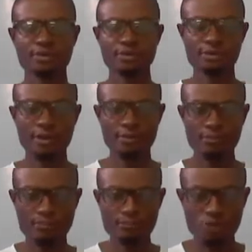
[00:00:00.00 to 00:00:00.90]
the
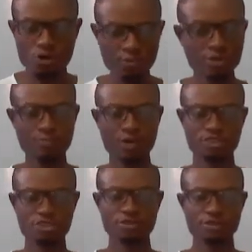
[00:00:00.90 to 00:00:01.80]
common
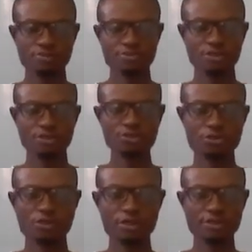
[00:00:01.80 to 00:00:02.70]
pattern in
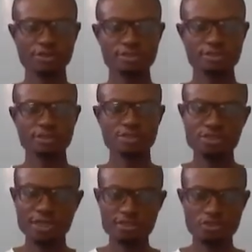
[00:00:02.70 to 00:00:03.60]
rural area
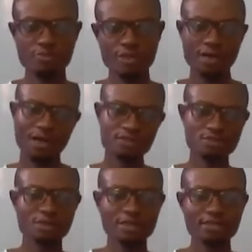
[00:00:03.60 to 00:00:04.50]
tends to be
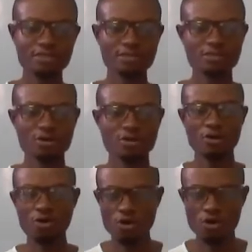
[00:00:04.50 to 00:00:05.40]
isolated
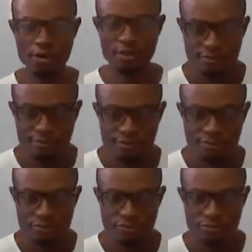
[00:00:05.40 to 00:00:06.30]

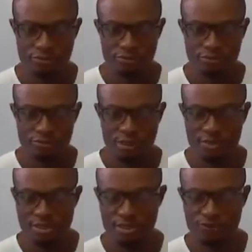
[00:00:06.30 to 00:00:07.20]
or, let me
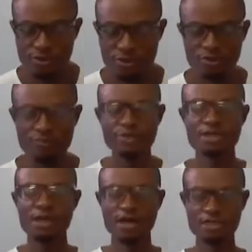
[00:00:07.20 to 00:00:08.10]
see if you know,
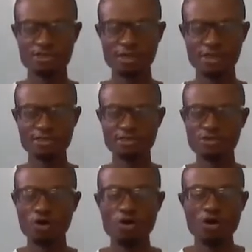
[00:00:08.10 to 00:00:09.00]

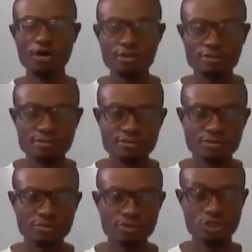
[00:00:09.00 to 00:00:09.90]
isolated or
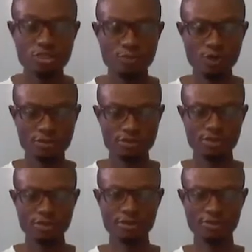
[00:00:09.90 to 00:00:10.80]
dispersed,
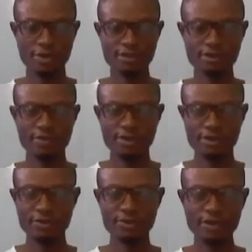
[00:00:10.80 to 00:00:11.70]
right?
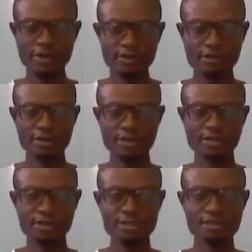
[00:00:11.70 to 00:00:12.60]
And then
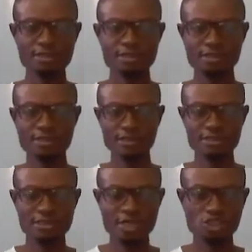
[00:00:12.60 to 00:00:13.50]
there is, in
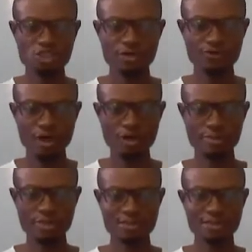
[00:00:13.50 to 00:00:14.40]
such
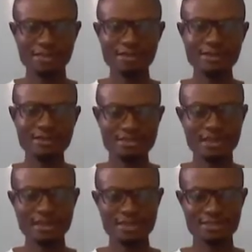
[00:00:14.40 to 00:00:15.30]
environments, there is
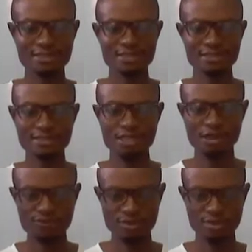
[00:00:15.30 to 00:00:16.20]
less
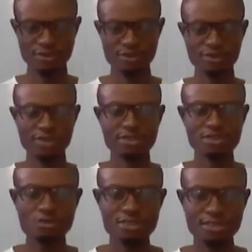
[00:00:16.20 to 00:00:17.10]
safety. There is
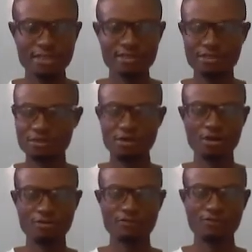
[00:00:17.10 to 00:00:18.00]
no sense
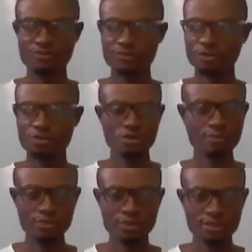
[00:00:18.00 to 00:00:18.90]
of
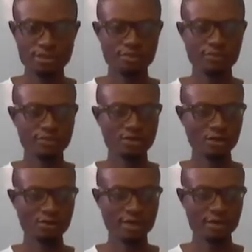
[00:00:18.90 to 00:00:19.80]
community.
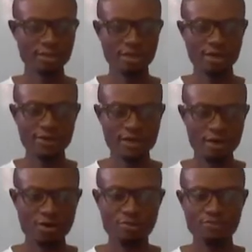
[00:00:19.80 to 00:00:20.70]
All right.
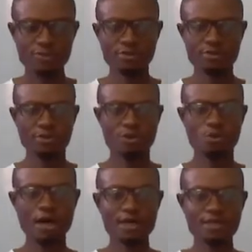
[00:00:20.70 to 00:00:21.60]
Now,
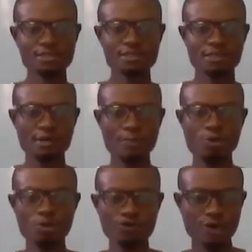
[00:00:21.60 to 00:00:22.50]
what is the
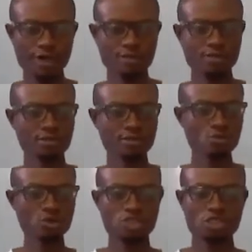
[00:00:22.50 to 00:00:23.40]
pull factor
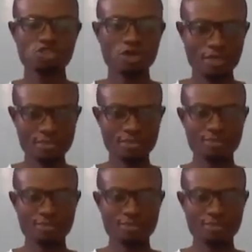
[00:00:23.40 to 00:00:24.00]
which attracts